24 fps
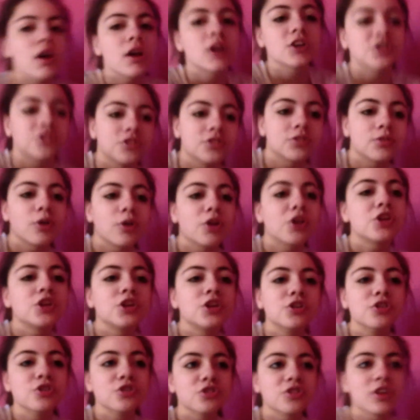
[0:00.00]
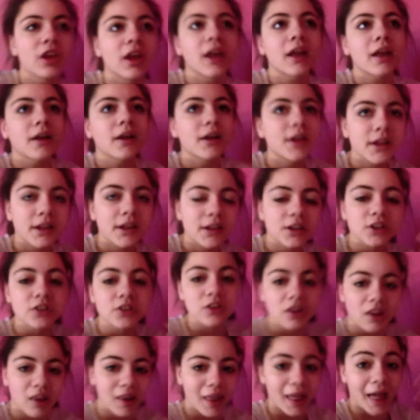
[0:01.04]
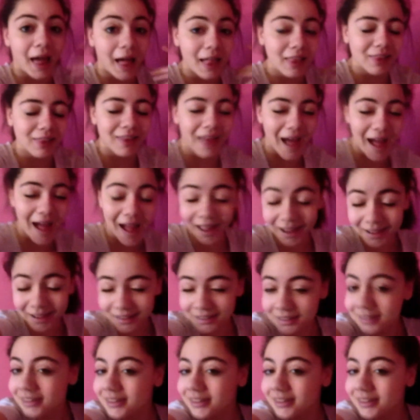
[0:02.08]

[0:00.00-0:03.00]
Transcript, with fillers: just huge like lag.